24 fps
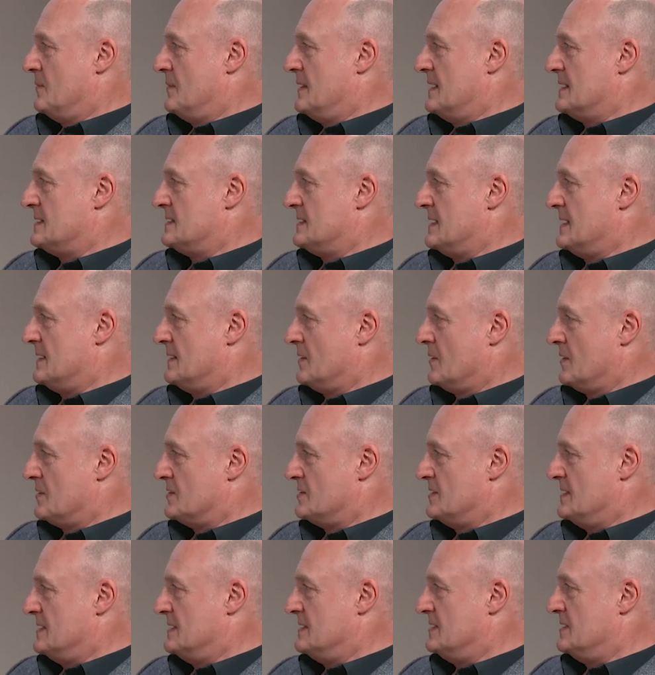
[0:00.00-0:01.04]
where
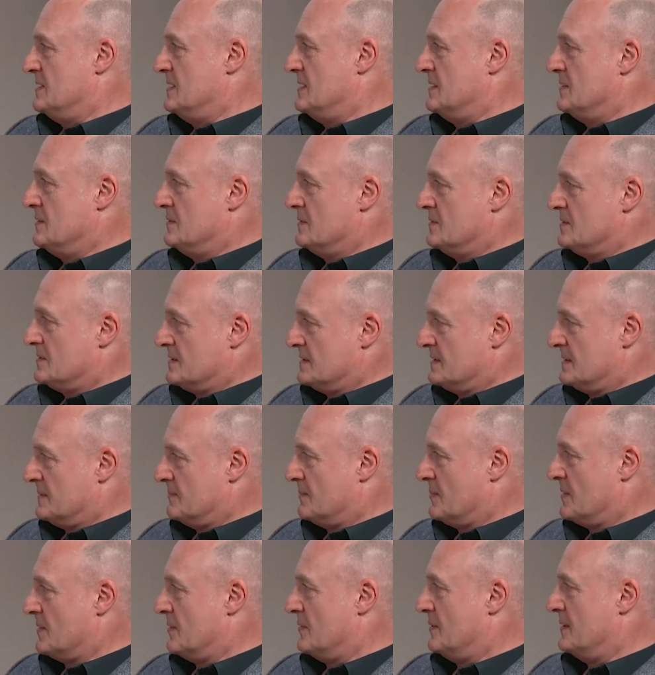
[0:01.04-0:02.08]
technology is used and
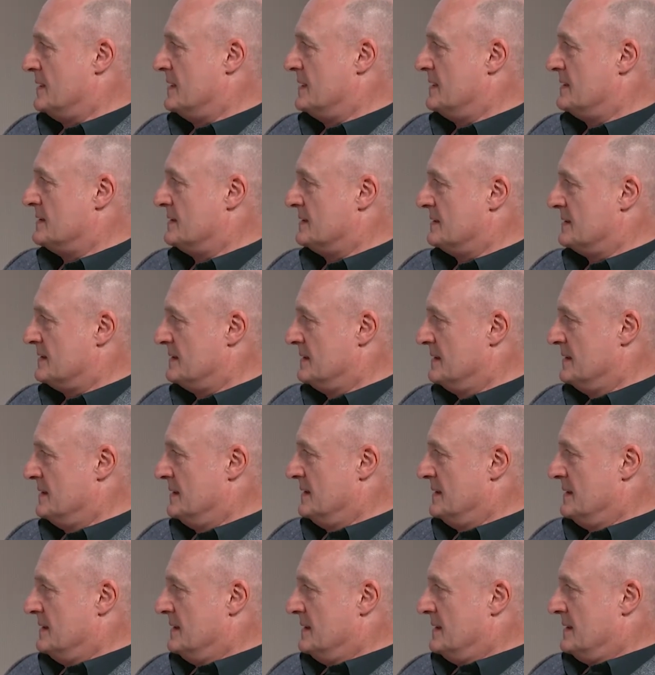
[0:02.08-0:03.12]
deployed, and
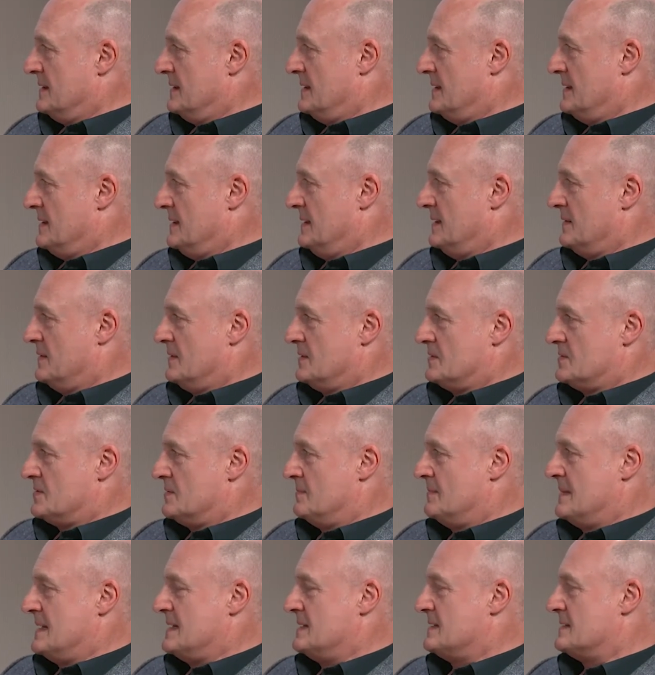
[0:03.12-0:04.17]

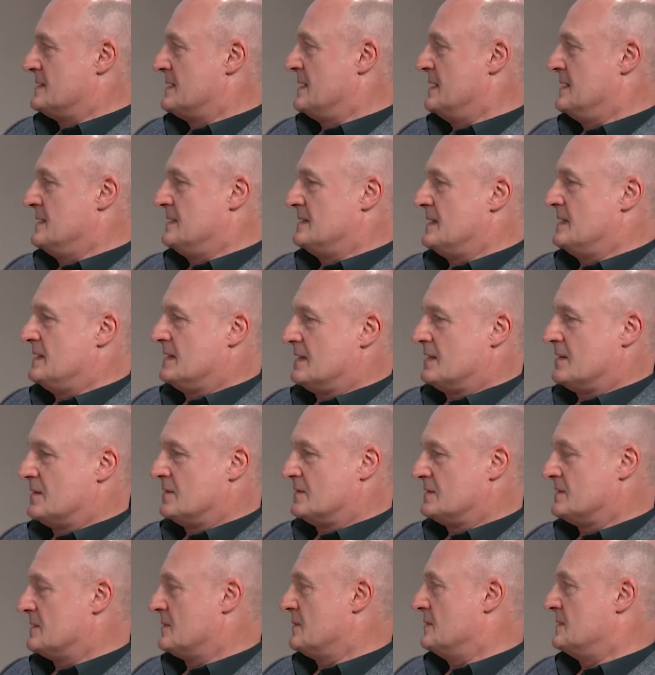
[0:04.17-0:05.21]
tremendous unintended
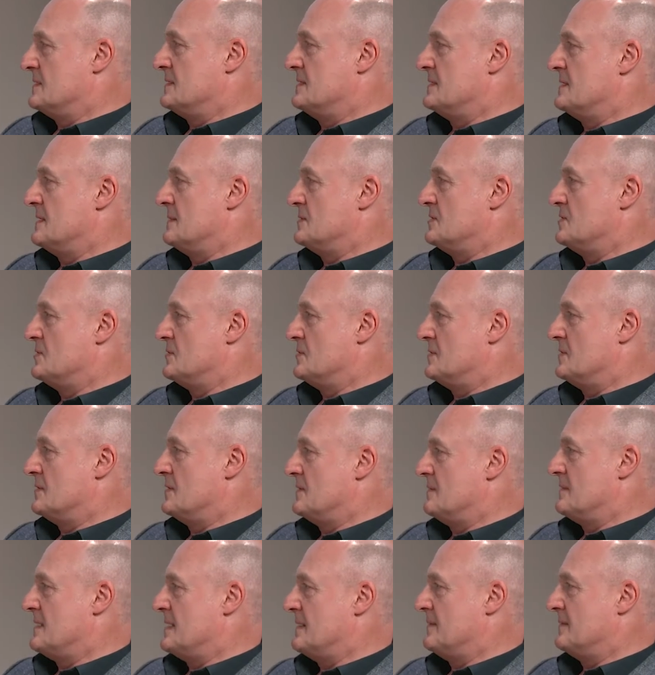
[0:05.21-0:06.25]
consequences, I'm
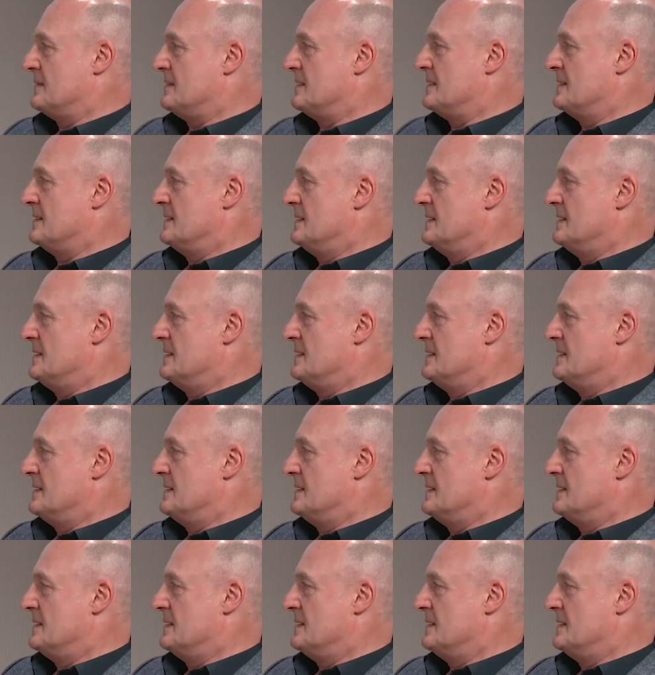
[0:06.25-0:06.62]
sure, around.